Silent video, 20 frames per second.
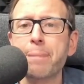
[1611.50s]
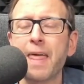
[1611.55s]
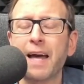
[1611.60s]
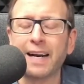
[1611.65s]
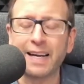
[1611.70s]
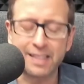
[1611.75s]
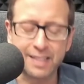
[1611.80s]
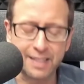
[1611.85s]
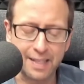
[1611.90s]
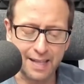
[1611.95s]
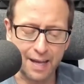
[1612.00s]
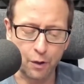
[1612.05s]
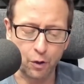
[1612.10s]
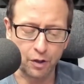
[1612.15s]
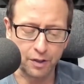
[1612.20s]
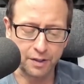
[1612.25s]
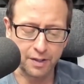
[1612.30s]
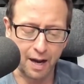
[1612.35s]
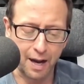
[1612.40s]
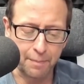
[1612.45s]
And I see that
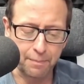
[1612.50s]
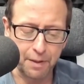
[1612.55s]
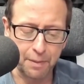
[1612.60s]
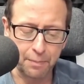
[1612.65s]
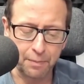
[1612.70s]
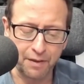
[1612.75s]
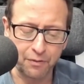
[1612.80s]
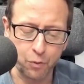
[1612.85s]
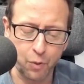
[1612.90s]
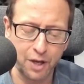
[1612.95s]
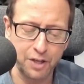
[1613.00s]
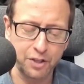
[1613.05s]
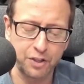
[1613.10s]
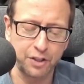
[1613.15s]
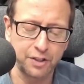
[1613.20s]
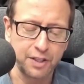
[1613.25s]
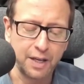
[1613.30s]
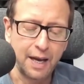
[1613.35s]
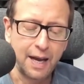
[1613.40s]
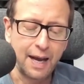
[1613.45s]
all the time. People have
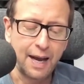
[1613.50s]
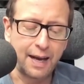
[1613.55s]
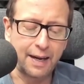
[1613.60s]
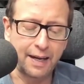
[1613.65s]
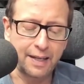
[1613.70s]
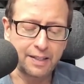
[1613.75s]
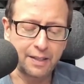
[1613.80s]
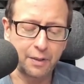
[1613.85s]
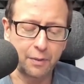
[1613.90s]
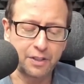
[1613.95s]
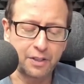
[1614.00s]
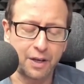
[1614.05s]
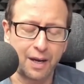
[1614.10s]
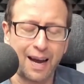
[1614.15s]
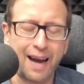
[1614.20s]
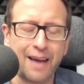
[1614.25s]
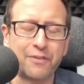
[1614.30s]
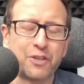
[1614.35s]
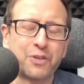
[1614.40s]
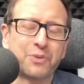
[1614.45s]
questions, and they say, well,
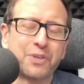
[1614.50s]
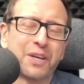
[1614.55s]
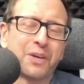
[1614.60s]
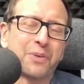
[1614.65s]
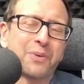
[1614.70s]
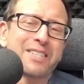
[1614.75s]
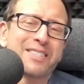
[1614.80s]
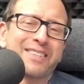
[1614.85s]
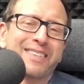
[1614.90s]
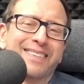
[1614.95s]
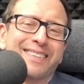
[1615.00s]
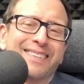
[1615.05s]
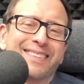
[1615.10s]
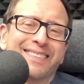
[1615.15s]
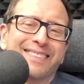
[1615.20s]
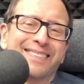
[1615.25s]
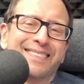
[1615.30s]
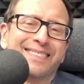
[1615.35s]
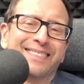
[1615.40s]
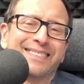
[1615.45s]
I have a unique question.
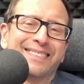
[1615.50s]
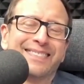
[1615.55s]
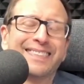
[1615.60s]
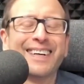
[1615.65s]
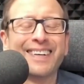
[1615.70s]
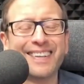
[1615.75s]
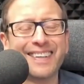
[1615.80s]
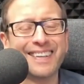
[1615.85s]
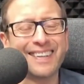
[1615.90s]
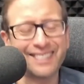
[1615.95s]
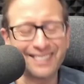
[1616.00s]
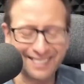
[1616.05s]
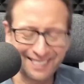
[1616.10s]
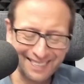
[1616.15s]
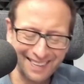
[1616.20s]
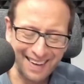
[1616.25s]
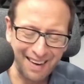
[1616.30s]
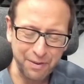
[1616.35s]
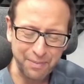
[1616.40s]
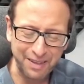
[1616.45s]
No, you don't.
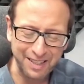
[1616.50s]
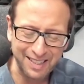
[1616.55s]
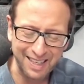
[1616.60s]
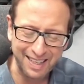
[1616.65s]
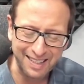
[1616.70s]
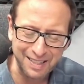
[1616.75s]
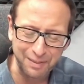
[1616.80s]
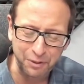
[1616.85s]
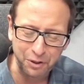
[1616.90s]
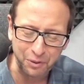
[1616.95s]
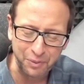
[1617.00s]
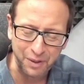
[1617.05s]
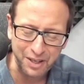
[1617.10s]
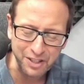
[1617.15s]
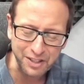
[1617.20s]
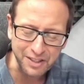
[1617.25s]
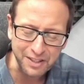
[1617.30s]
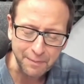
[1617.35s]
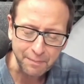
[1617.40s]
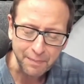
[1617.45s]
Everybody's got similar
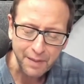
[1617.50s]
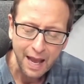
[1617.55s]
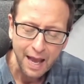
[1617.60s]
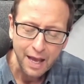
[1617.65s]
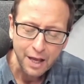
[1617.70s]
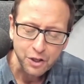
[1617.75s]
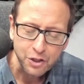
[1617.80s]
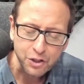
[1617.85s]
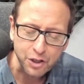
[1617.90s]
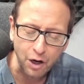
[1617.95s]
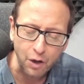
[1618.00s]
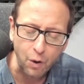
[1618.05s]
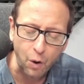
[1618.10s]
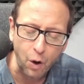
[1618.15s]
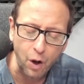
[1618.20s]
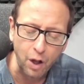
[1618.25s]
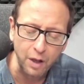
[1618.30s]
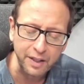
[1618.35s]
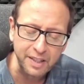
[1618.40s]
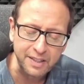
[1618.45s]
questions. So
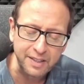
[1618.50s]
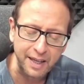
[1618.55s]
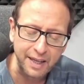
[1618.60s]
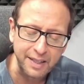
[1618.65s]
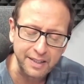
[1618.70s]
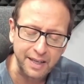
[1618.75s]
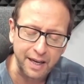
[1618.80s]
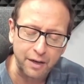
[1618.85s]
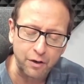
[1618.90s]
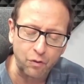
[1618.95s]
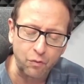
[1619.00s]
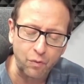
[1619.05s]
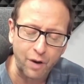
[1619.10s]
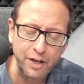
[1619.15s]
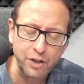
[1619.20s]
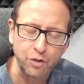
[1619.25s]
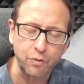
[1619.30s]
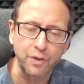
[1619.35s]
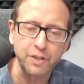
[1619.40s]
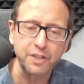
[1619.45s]
all these things can
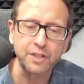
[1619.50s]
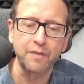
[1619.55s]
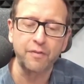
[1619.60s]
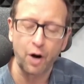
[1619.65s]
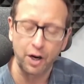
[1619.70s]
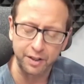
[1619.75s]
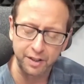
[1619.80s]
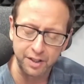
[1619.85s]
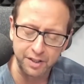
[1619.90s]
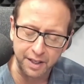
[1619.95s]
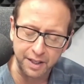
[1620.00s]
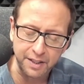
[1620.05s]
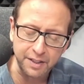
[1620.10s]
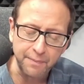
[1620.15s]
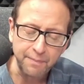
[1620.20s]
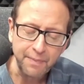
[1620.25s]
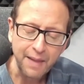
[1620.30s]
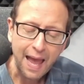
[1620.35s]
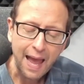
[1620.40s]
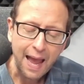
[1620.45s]
raise your risk of heart disease.